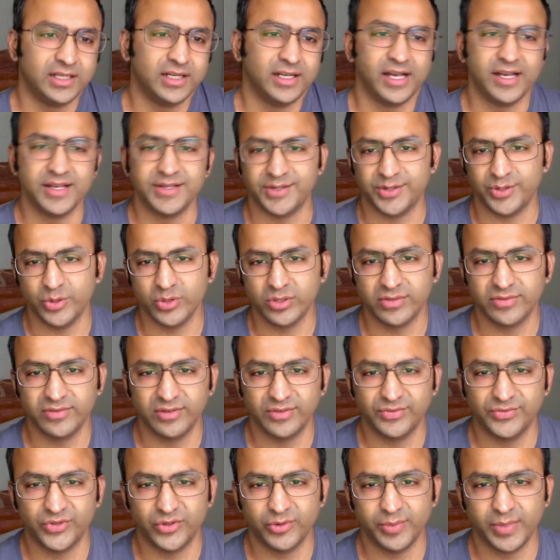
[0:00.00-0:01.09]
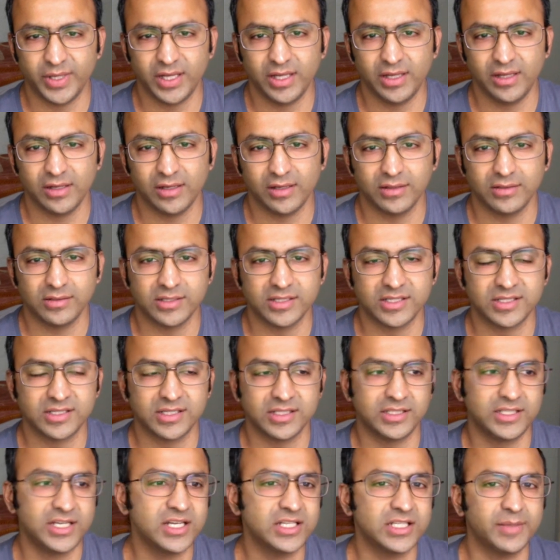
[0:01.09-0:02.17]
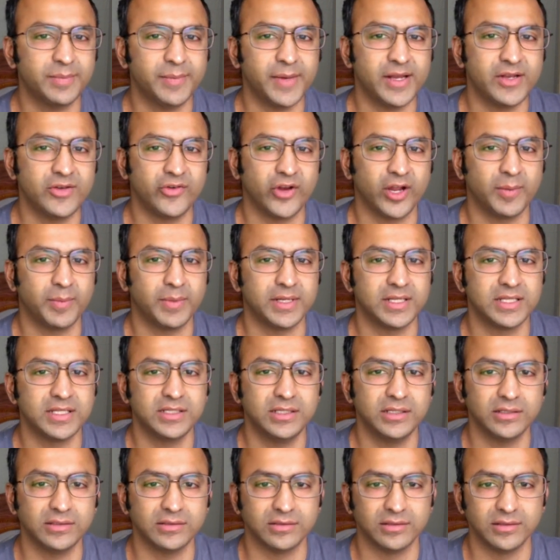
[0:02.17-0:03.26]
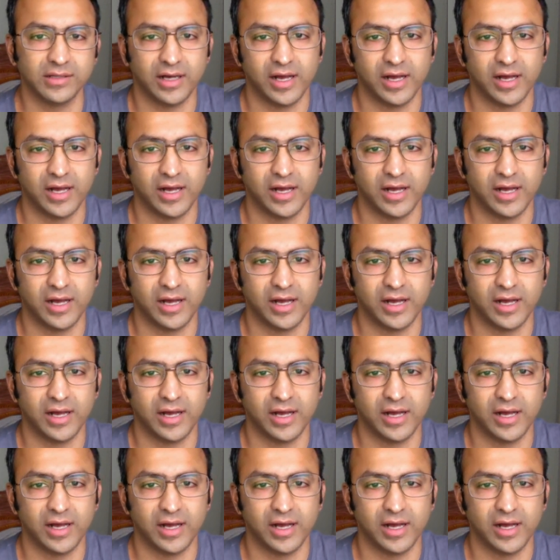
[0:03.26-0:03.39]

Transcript: It's useful for me. It's just a metric, but still,